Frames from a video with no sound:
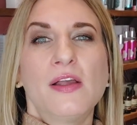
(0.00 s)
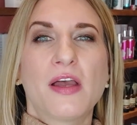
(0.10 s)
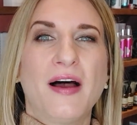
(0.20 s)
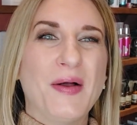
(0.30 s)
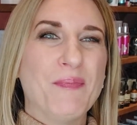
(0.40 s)

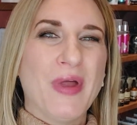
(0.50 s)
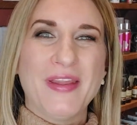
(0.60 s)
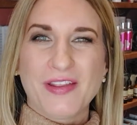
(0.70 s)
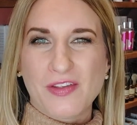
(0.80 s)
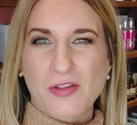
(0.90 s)
And
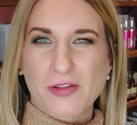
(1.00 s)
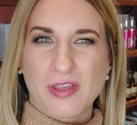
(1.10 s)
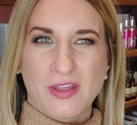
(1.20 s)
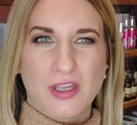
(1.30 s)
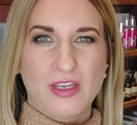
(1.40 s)
that's the other
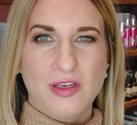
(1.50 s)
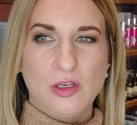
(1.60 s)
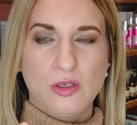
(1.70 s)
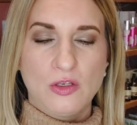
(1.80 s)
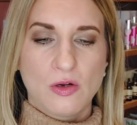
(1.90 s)
thing, like,
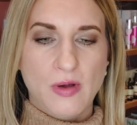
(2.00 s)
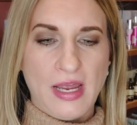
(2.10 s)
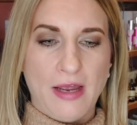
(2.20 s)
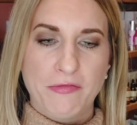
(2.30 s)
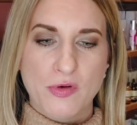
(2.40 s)
you don't
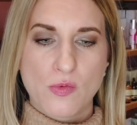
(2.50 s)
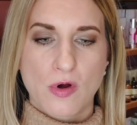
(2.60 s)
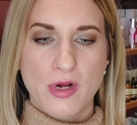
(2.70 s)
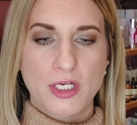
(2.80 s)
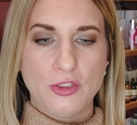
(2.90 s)
have to
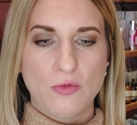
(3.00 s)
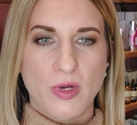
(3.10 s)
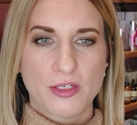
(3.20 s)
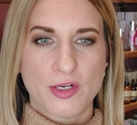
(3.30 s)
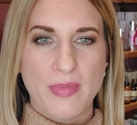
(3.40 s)
worry too
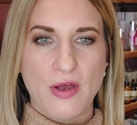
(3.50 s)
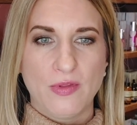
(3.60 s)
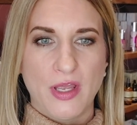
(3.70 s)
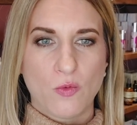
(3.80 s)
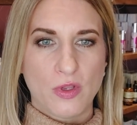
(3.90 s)
much about
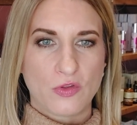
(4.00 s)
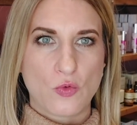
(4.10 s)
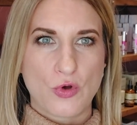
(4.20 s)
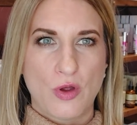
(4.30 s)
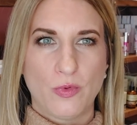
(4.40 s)
like what's
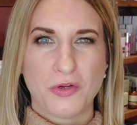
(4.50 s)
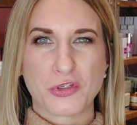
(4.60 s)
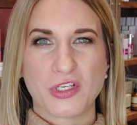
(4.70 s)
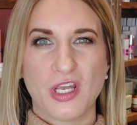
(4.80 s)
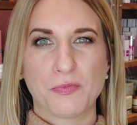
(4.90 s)
going on with your
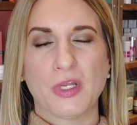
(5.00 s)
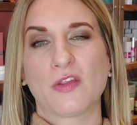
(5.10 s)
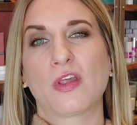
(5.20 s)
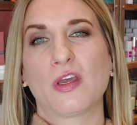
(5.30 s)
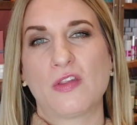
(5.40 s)
skin,
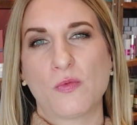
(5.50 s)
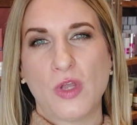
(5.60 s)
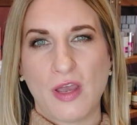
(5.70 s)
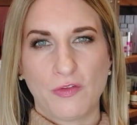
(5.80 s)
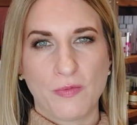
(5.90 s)
because like I said, we
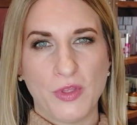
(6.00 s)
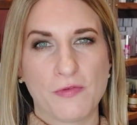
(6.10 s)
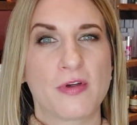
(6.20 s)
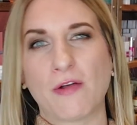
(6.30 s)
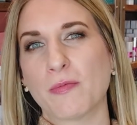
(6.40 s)
have something
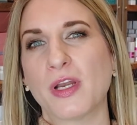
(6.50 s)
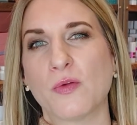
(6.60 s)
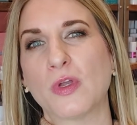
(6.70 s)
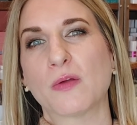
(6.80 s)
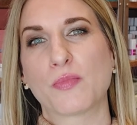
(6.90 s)
for everybody
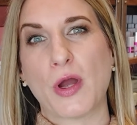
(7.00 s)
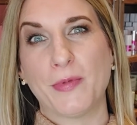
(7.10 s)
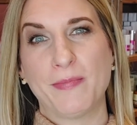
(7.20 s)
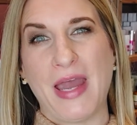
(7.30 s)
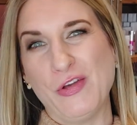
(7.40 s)
and we can
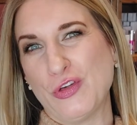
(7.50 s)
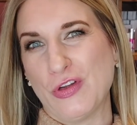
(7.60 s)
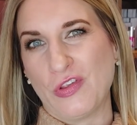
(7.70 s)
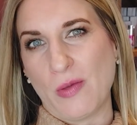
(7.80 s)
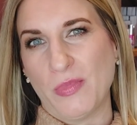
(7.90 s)
probably match you
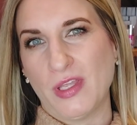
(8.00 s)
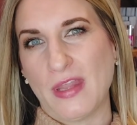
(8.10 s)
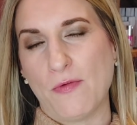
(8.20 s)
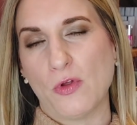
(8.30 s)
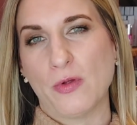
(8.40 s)
to something
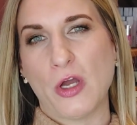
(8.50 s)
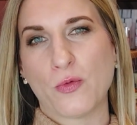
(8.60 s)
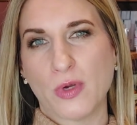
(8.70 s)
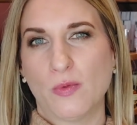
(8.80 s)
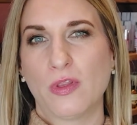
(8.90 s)
that will
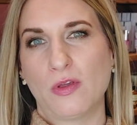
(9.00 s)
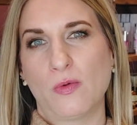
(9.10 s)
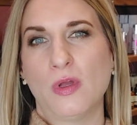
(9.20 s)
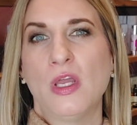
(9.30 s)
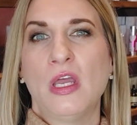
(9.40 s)
agree with
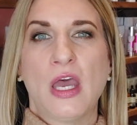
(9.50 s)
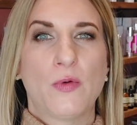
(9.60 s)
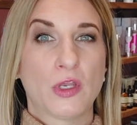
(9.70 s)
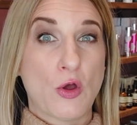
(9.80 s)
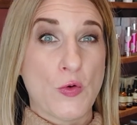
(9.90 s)
you. We
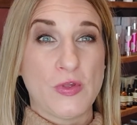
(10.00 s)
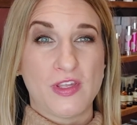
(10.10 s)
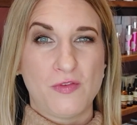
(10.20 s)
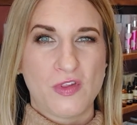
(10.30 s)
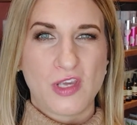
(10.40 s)
can always
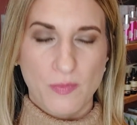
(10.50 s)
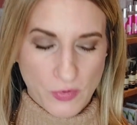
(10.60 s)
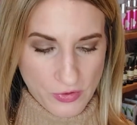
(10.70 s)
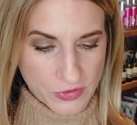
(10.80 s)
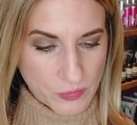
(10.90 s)
give you
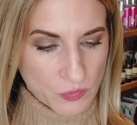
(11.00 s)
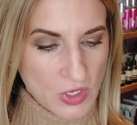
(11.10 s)
samples.